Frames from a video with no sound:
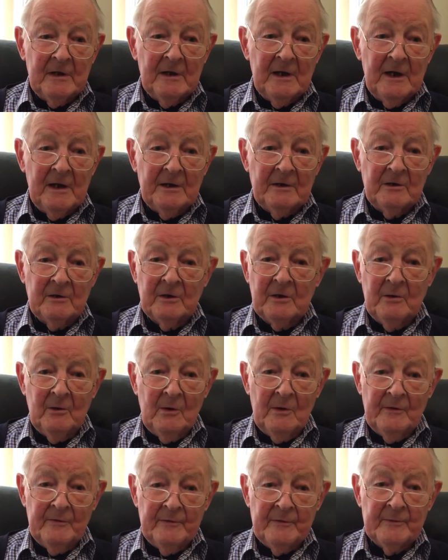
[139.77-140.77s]
I can go
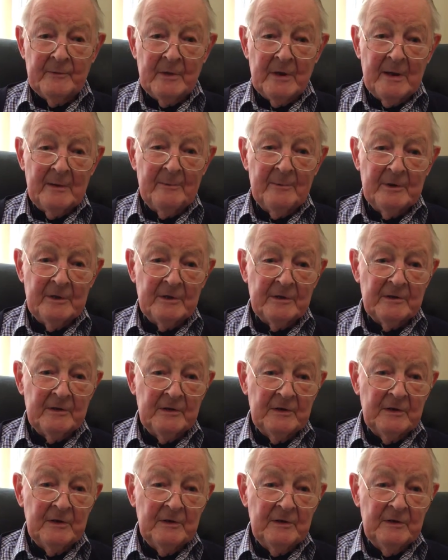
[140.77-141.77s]
on from there. But
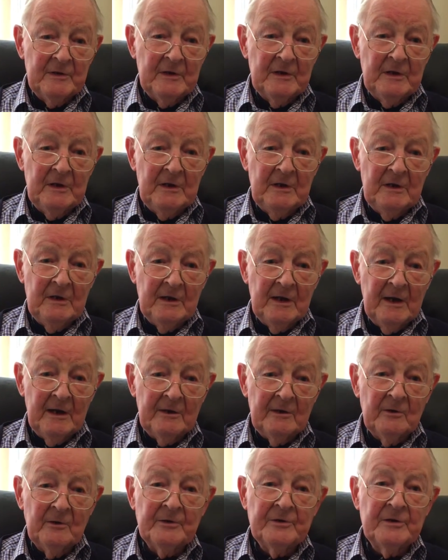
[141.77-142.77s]
I
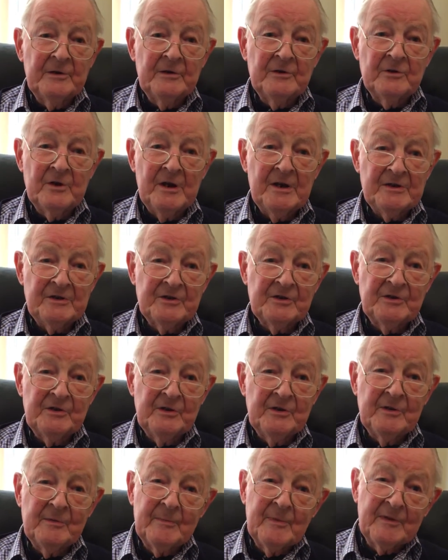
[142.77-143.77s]
got interested
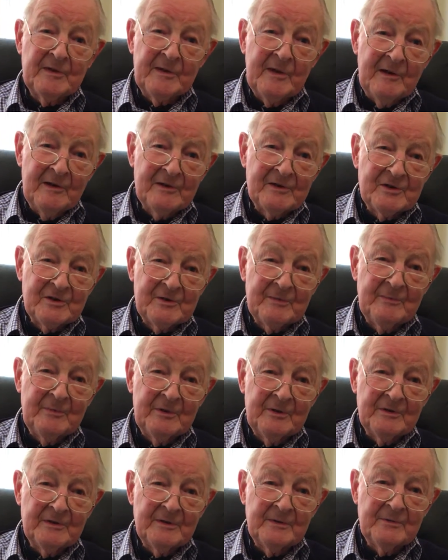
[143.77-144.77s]
in the pathology
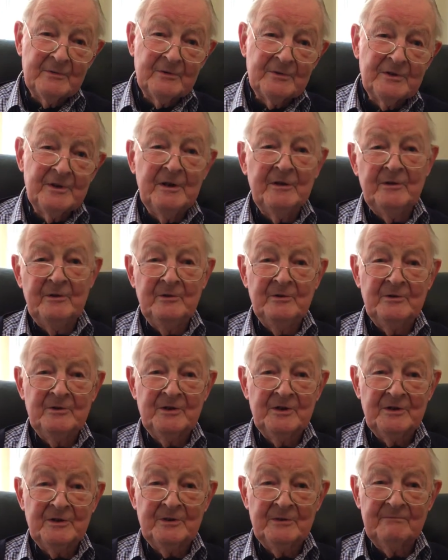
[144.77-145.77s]
because it was no use
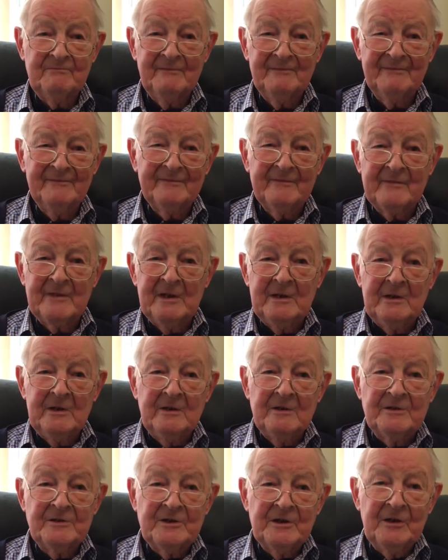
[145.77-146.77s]
just
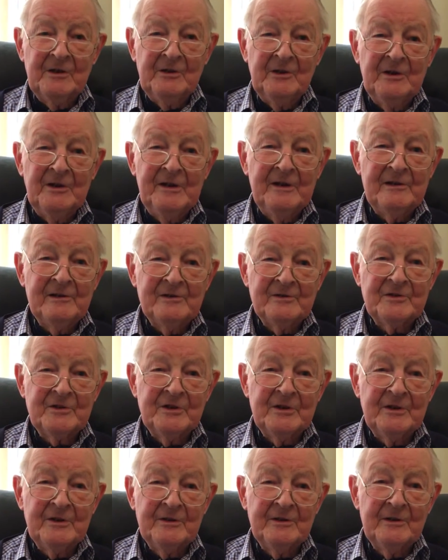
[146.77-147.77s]
sticking needles
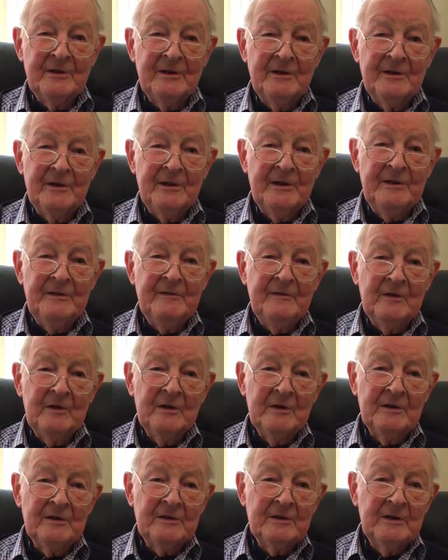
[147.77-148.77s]
in and leaving
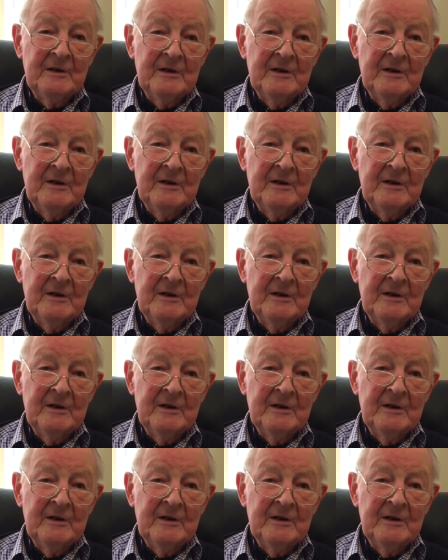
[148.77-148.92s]
it.